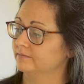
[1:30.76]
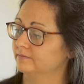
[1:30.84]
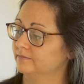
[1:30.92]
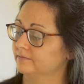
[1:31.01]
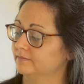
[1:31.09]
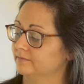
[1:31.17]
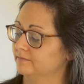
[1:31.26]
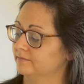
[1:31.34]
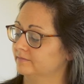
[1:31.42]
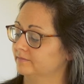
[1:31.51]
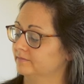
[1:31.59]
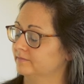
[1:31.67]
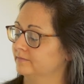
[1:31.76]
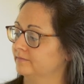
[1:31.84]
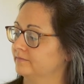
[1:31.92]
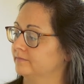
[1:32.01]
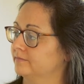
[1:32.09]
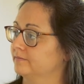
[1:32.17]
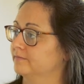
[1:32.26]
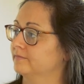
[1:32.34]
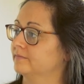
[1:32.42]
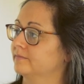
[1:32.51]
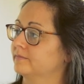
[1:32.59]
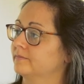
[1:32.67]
No one is speaking in this clip.